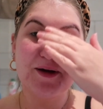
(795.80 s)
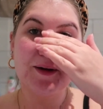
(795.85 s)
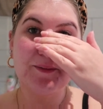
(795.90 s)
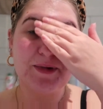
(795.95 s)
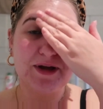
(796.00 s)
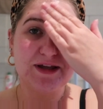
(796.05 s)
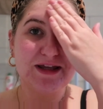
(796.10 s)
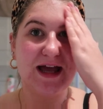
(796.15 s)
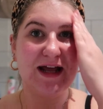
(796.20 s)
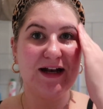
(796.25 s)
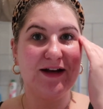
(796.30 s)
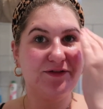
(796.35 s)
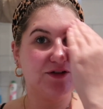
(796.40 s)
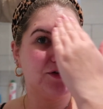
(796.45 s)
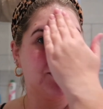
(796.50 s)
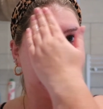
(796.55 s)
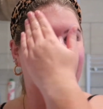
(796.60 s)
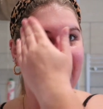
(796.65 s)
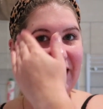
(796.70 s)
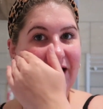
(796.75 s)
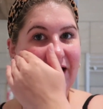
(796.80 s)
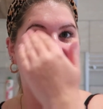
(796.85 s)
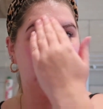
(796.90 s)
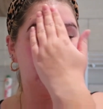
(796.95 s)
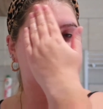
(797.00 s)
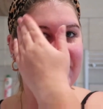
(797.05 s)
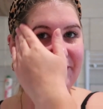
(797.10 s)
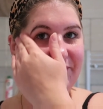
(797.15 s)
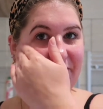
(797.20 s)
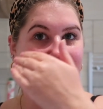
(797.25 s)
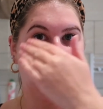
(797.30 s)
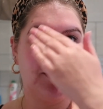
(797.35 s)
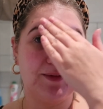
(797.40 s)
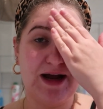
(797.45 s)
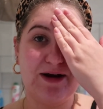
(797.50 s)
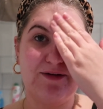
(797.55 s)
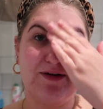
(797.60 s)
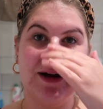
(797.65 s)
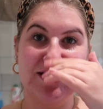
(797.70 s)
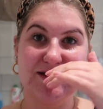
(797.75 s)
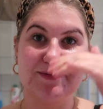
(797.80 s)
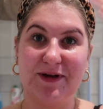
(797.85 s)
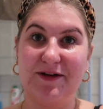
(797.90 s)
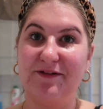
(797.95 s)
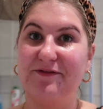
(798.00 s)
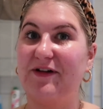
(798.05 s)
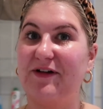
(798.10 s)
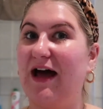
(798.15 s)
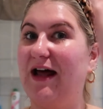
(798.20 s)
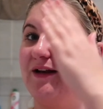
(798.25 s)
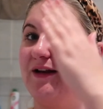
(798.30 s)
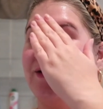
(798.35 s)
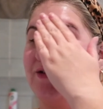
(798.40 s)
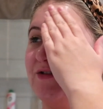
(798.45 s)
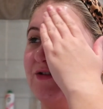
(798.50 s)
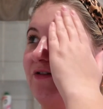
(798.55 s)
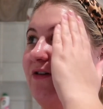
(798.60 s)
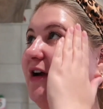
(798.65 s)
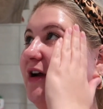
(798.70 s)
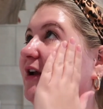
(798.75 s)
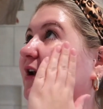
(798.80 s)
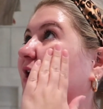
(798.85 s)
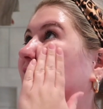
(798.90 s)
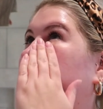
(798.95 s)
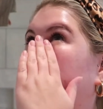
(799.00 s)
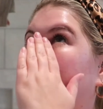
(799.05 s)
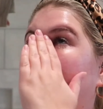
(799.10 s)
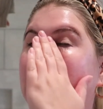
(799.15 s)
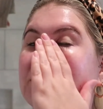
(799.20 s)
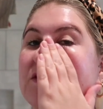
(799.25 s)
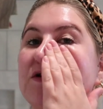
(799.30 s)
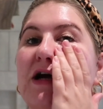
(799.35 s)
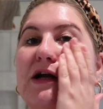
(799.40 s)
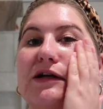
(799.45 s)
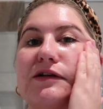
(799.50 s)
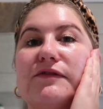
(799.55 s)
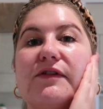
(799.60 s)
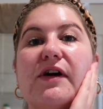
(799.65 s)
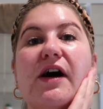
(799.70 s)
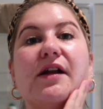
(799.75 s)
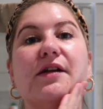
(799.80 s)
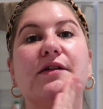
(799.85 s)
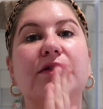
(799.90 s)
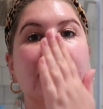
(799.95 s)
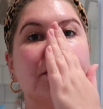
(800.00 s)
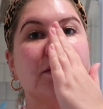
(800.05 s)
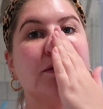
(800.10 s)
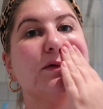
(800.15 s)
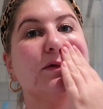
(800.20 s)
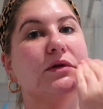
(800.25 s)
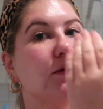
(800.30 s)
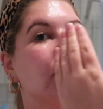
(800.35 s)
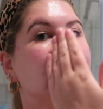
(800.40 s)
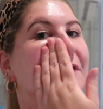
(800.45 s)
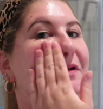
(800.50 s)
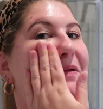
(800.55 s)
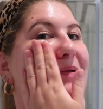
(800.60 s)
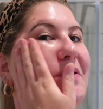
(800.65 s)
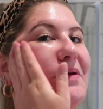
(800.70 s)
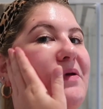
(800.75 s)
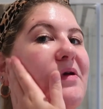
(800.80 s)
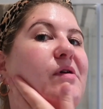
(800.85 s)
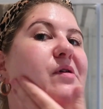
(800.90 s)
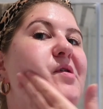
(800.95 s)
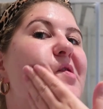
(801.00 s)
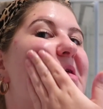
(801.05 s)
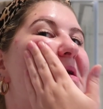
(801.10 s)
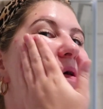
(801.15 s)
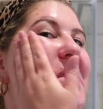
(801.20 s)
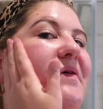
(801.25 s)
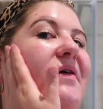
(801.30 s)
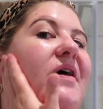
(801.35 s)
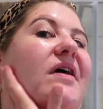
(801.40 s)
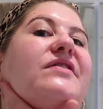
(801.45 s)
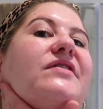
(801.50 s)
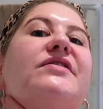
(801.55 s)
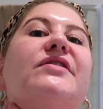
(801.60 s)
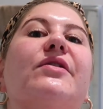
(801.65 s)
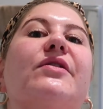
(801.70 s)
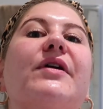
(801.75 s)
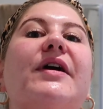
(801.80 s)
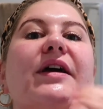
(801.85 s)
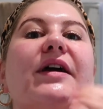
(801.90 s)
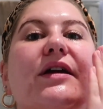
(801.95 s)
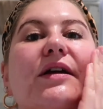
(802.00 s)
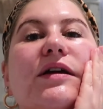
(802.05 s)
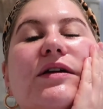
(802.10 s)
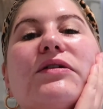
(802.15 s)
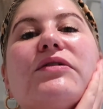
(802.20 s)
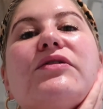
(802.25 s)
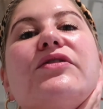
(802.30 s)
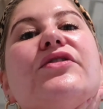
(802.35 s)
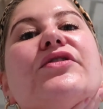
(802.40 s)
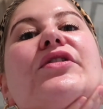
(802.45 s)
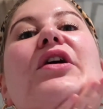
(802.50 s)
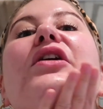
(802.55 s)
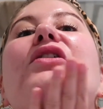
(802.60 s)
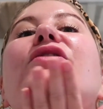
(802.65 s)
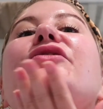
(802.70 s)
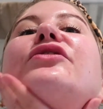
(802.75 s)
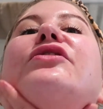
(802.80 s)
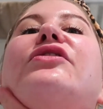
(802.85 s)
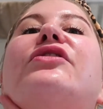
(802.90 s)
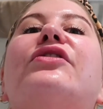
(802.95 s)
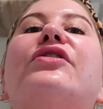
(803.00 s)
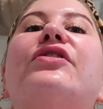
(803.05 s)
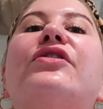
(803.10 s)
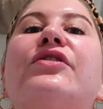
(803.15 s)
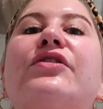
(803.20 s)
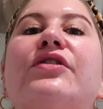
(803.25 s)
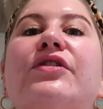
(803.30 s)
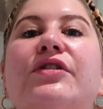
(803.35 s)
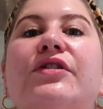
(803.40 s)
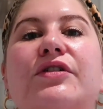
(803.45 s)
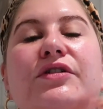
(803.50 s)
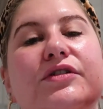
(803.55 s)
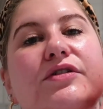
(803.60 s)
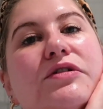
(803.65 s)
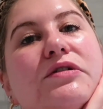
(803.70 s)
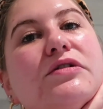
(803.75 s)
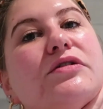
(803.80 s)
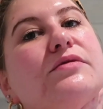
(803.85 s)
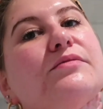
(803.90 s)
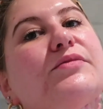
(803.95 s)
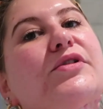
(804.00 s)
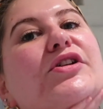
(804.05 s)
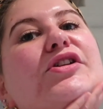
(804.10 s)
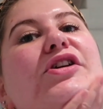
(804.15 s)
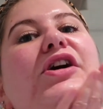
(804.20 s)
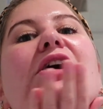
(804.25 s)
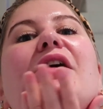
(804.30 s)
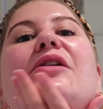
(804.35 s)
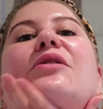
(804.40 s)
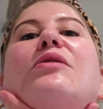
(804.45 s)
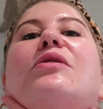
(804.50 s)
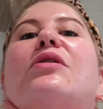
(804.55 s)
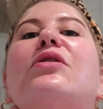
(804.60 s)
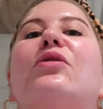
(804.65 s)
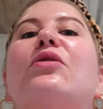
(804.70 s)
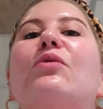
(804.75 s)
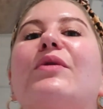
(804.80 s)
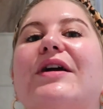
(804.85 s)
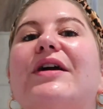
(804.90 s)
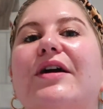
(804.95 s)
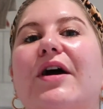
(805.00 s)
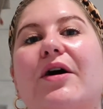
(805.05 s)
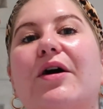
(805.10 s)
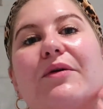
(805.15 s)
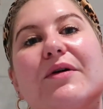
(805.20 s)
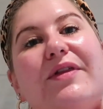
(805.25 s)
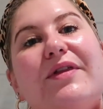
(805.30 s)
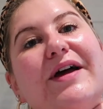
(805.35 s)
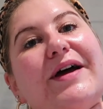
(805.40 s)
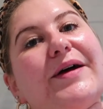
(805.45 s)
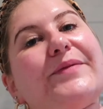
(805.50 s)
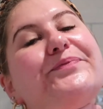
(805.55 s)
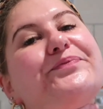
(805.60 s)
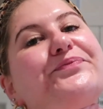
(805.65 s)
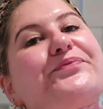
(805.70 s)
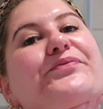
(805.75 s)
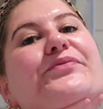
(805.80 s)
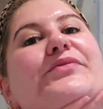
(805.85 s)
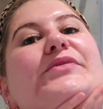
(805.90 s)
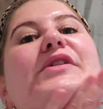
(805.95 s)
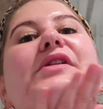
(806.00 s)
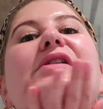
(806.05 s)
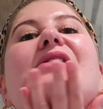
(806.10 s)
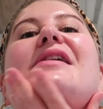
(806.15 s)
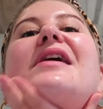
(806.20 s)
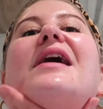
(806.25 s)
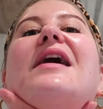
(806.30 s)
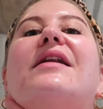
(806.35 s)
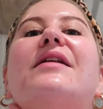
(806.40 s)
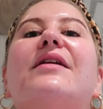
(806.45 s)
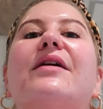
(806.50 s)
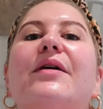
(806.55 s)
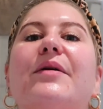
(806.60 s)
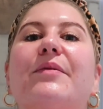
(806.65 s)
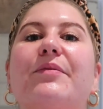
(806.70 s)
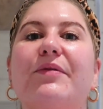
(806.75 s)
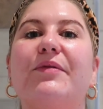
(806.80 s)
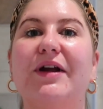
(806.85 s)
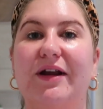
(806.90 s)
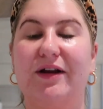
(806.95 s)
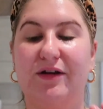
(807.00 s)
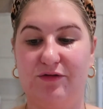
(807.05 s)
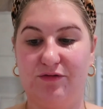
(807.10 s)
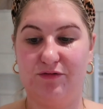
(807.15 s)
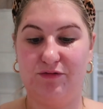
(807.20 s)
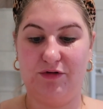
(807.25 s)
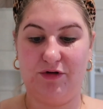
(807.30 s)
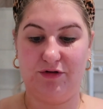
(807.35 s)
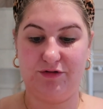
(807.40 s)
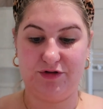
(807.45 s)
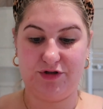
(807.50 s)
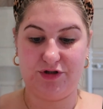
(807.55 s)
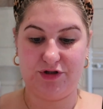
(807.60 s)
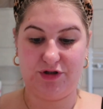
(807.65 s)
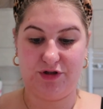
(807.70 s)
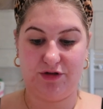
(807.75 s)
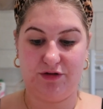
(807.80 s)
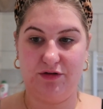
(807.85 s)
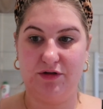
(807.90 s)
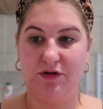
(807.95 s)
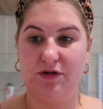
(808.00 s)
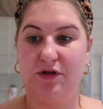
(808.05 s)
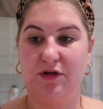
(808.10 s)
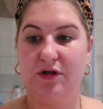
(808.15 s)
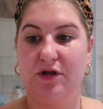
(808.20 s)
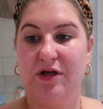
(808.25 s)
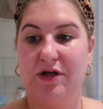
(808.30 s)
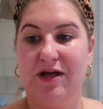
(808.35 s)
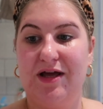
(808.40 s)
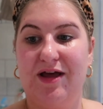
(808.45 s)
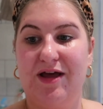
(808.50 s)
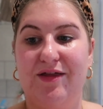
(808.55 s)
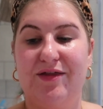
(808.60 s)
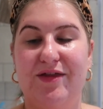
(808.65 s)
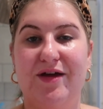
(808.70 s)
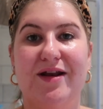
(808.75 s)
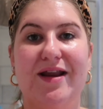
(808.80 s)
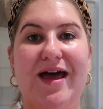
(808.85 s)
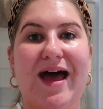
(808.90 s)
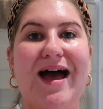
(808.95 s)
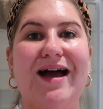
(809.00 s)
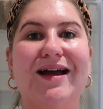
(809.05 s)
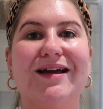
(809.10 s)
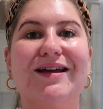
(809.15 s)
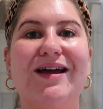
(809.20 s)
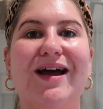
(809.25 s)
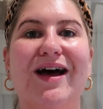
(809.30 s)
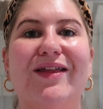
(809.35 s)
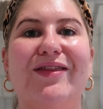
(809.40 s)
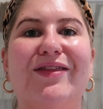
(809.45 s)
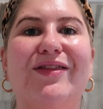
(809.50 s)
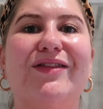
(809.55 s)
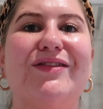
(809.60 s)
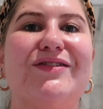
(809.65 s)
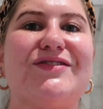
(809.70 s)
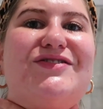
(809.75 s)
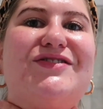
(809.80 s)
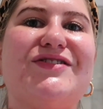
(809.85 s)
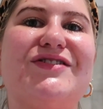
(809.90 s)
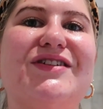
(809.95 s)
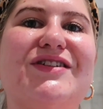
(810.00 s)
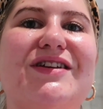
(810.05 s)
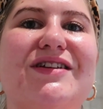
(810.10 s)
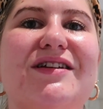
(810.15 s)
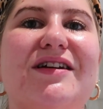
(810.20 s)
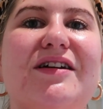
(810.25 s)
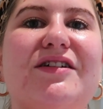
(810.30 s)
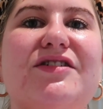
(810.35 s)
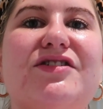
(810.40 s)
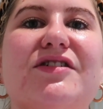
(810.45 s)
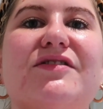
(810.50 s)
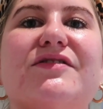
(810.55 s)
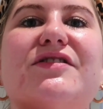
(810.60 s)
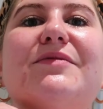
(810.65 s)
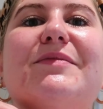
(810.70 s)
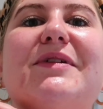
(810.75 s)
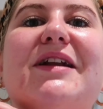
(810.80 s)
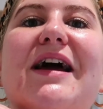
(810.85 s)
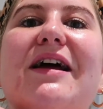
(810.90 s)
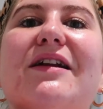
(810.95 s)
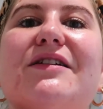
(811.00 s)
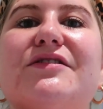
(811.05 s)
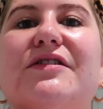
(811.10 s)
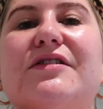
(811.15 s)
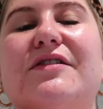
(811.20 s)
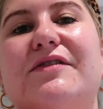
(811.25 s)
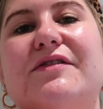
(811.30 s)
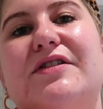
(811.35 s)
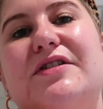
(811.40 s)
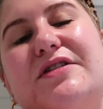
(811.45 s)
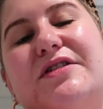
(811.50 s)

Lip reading: But yeah, if you can hear something in the background, it's my fan, sorry, like extractor fan. If that's annoying you, sods. But yo, we go with it. Again, bringing it all onto the neck and I should have took my necklace off.